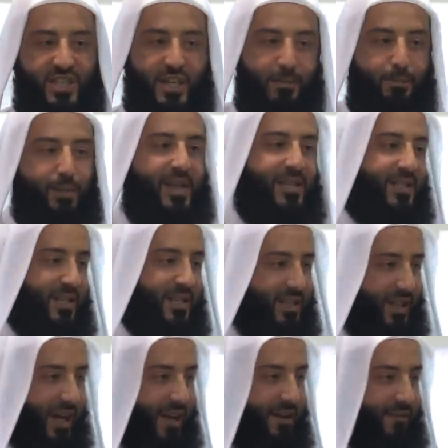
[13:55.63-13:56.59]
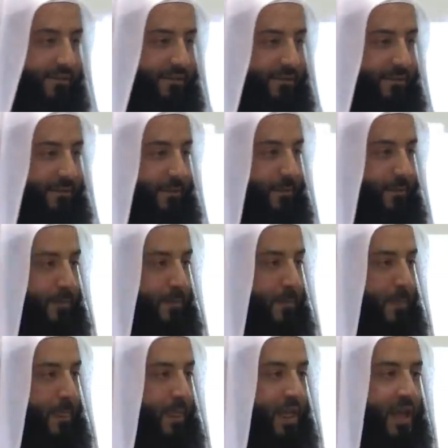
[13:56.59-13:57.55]
and blessed life.
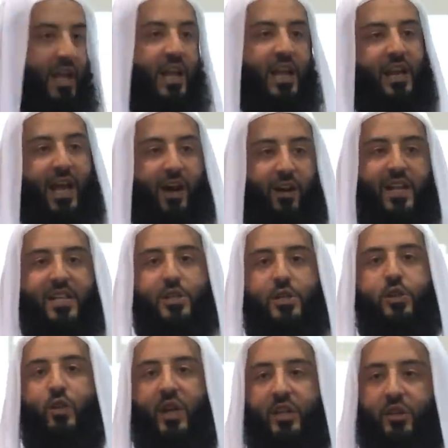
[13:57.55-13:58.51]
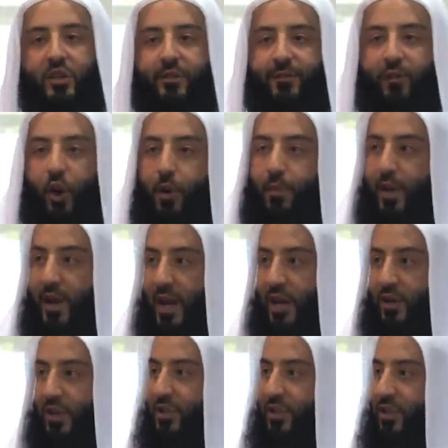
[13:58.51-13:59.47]
Now let's look at the formula, because